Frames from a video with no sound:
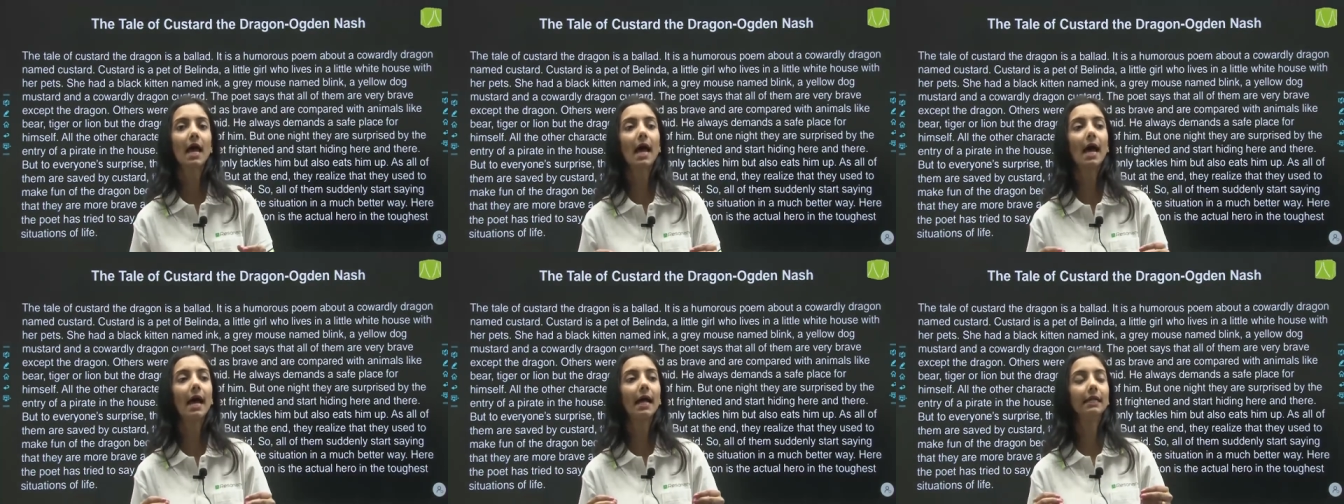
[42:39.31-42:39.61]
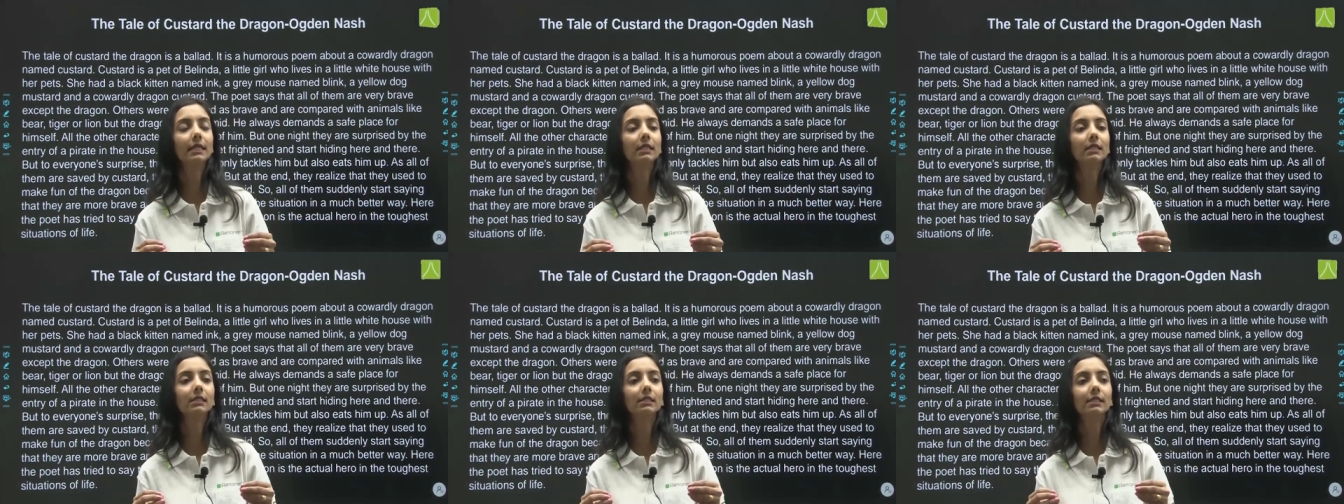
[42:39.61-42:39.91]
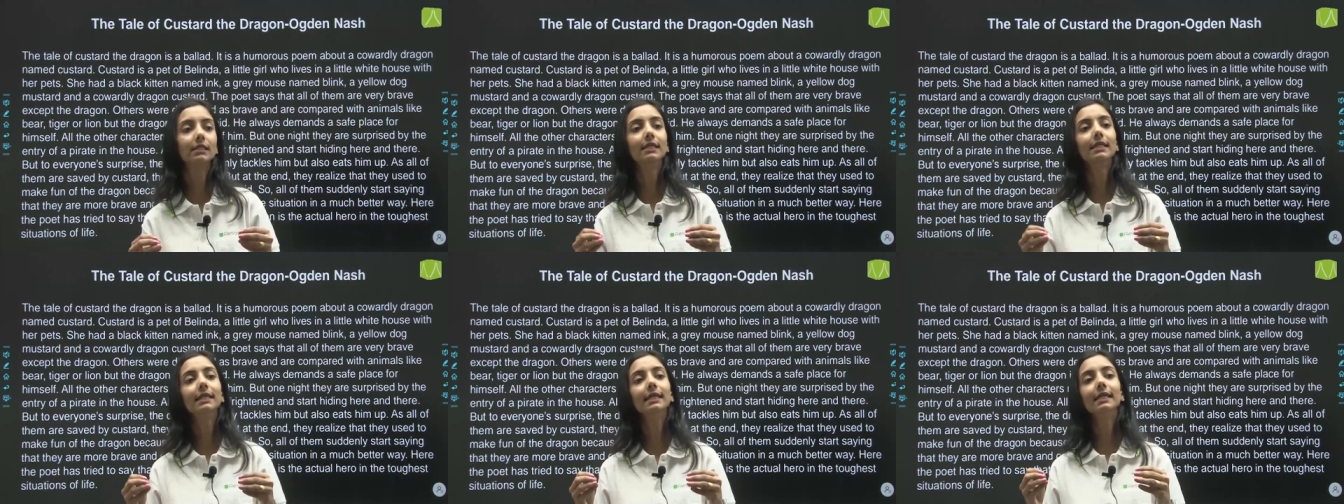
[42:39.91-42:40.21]
And uh,
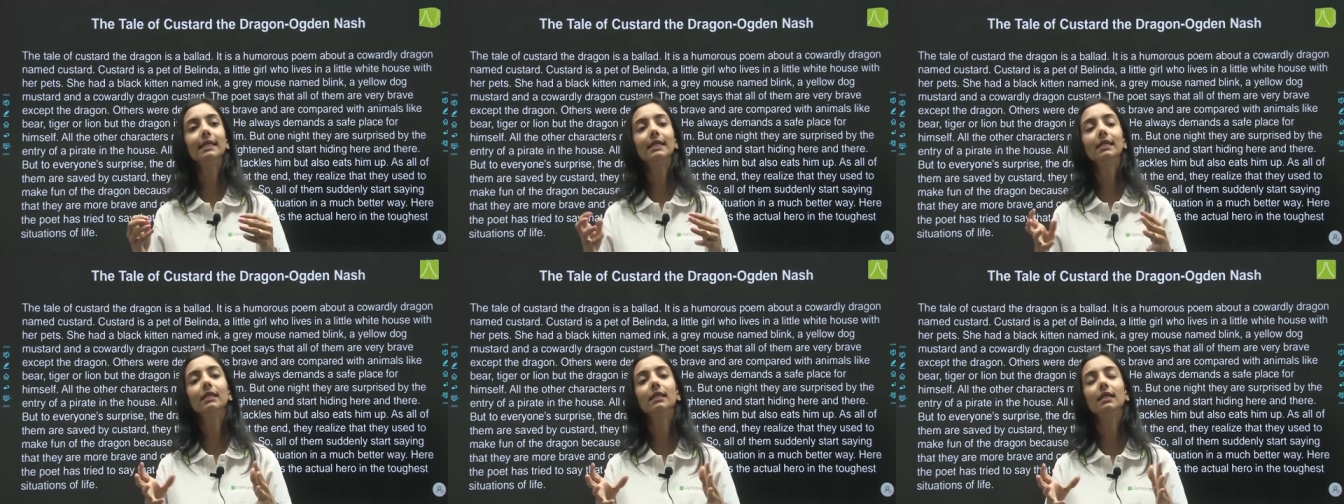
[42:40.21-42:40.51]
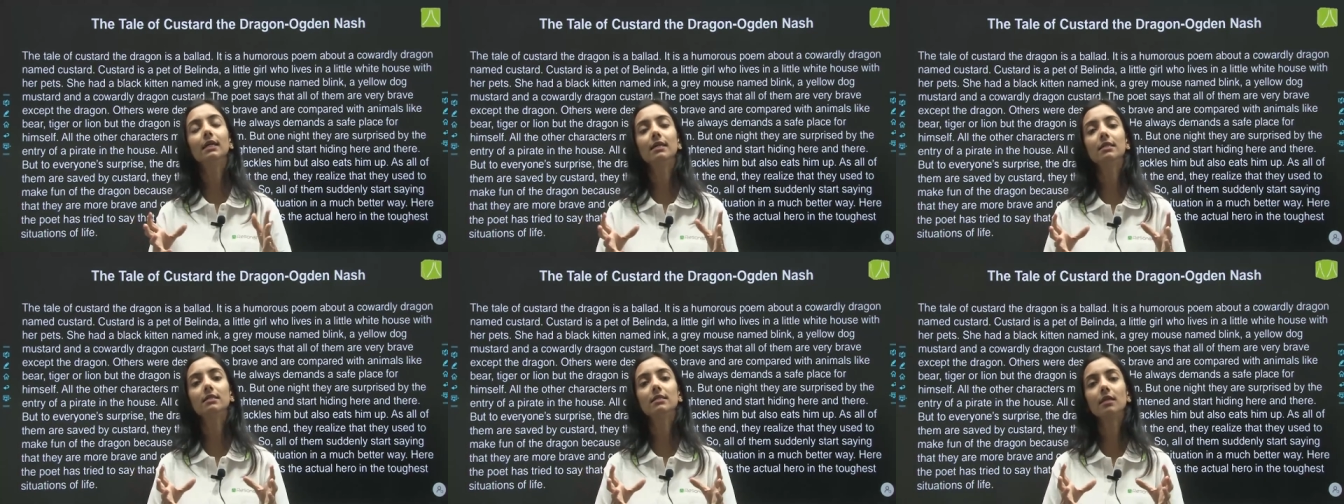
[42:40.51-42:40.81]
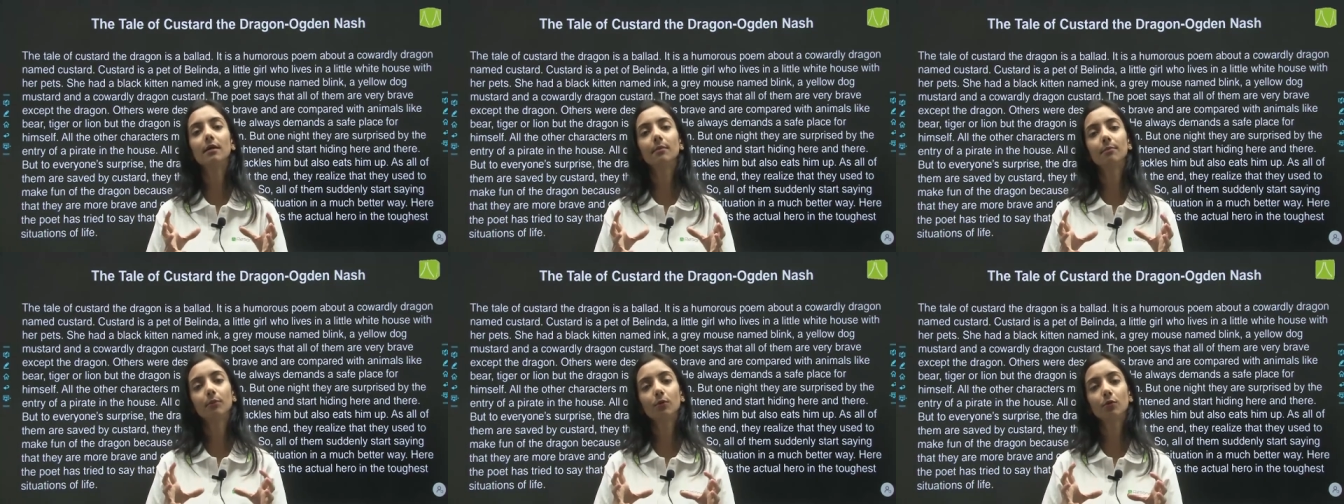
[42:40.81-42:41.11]
he is
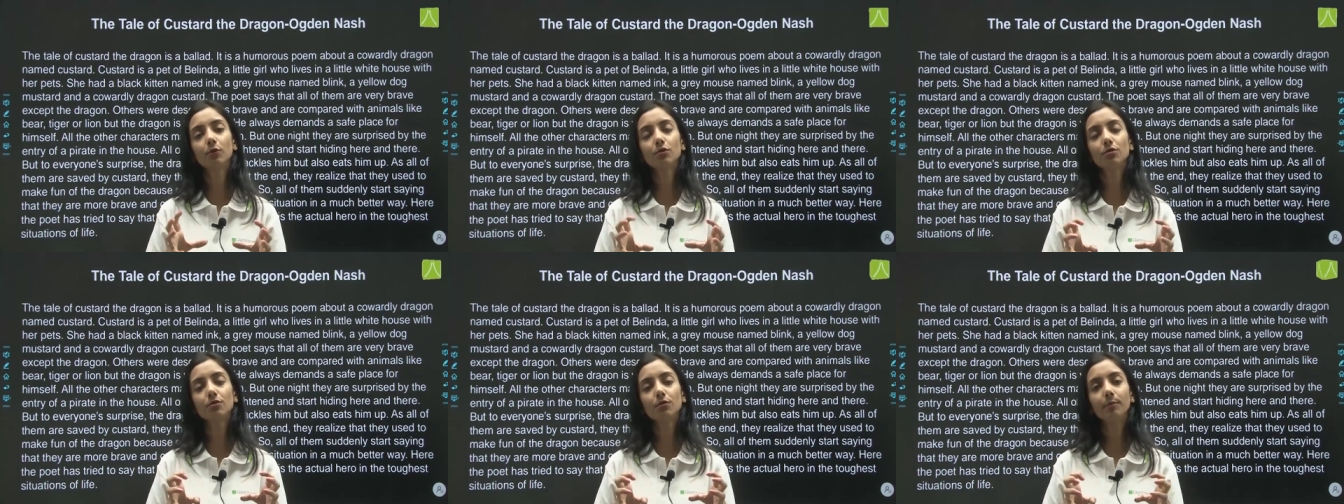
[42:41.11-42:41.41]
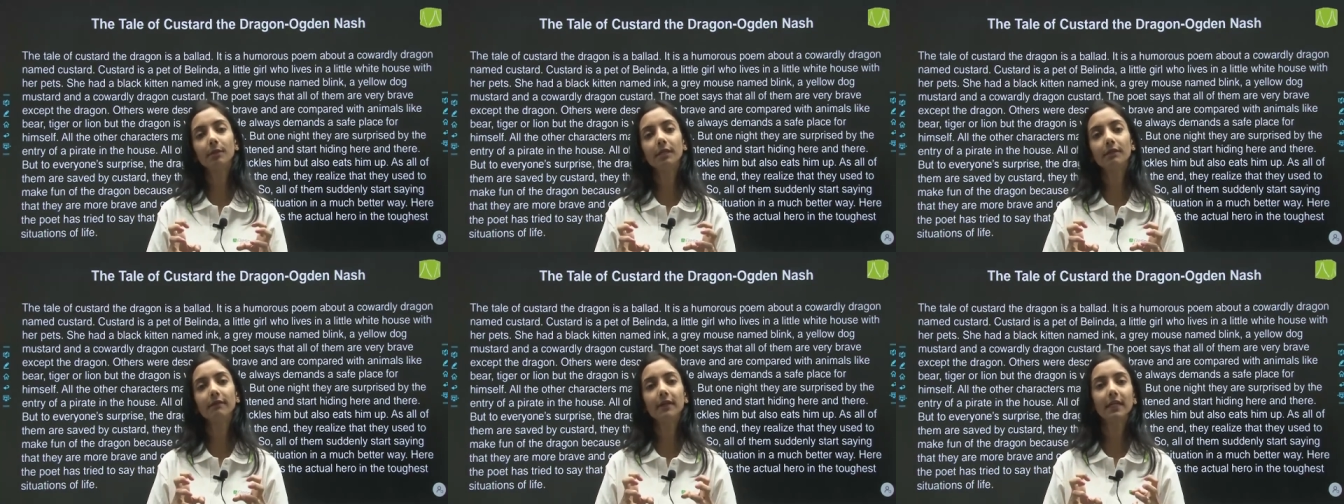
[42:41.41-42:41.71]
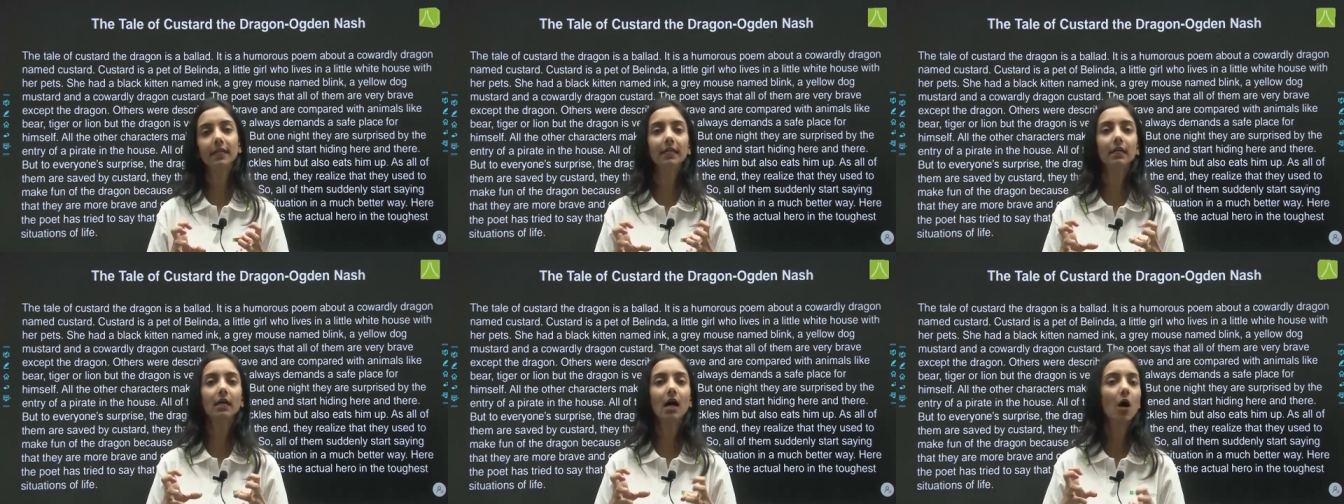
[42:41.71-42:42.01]
supposed to be
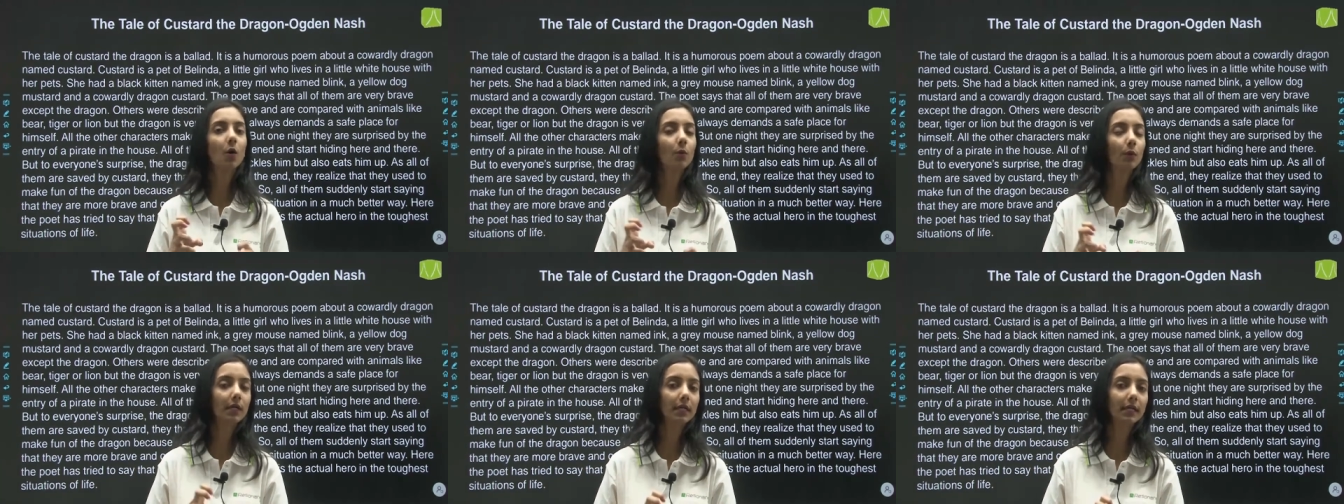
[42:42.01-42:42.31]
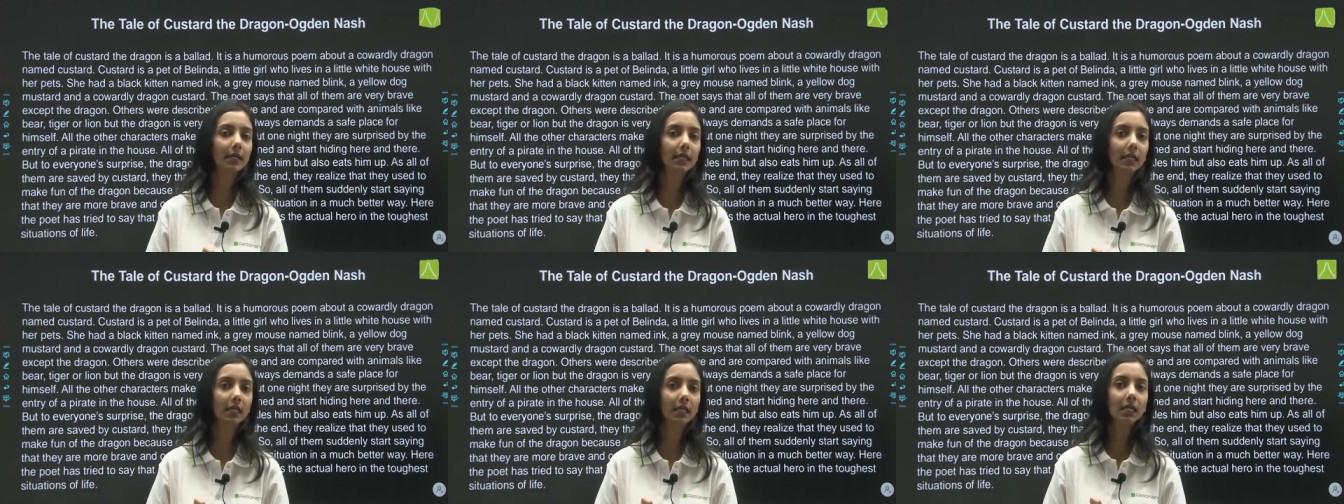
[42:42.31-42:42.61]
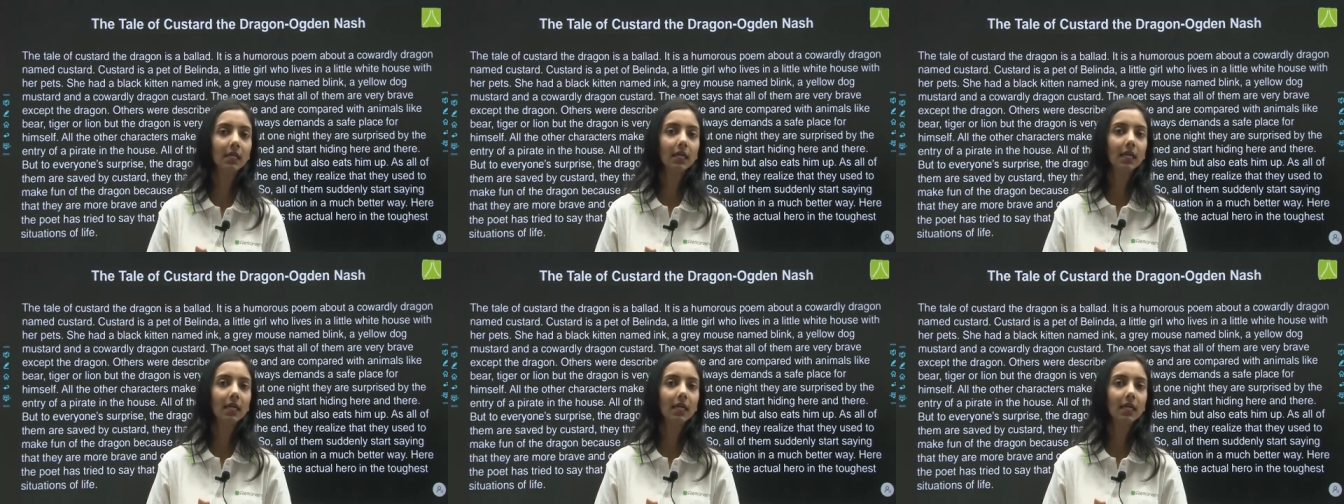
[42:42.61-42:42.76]
very cowardly.